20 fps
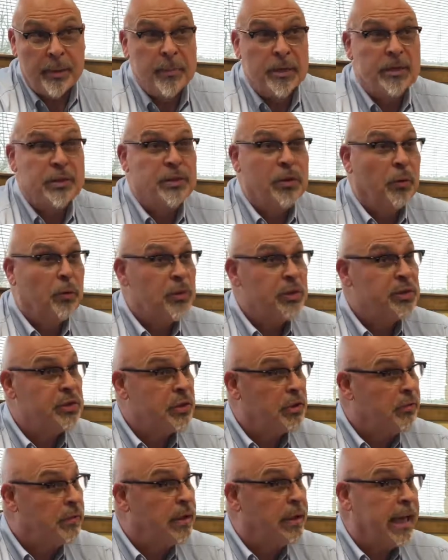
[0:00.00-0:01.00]
and so we're
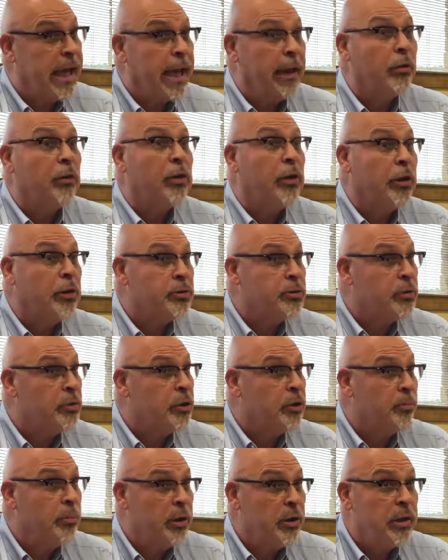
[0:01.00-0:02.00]
serving the agricultural
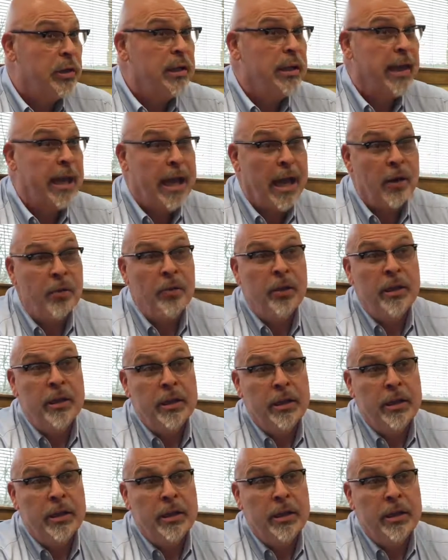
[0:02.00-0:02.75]
community now